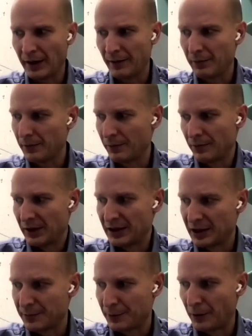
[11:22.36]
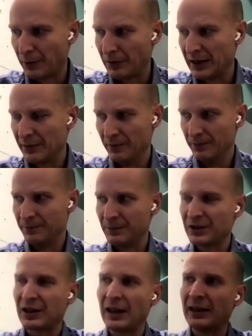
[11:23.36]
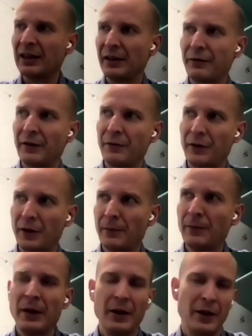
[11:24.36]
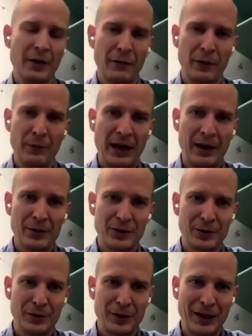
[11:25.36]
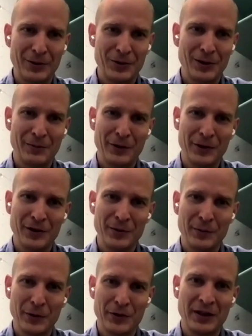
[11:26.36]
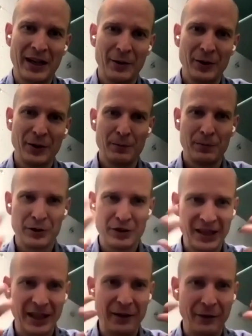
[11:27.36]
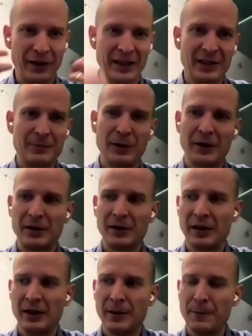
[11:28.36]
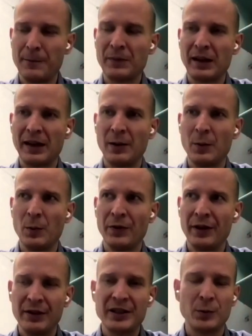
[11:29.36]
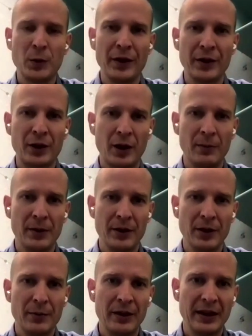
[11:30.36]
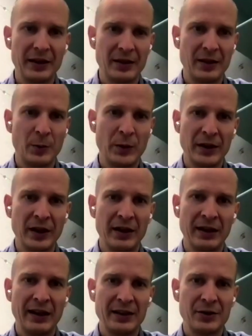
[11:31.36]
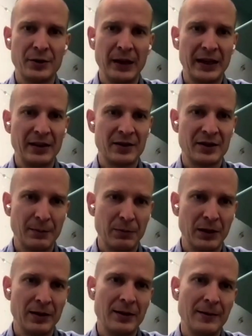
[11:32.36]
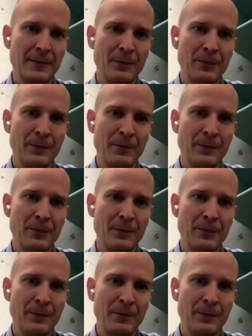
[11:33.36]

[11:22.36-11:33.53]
I, this is probably slightly different from from household to household or person to person, how you perceive things. But um, there is one common denominator, and that is to make it simple.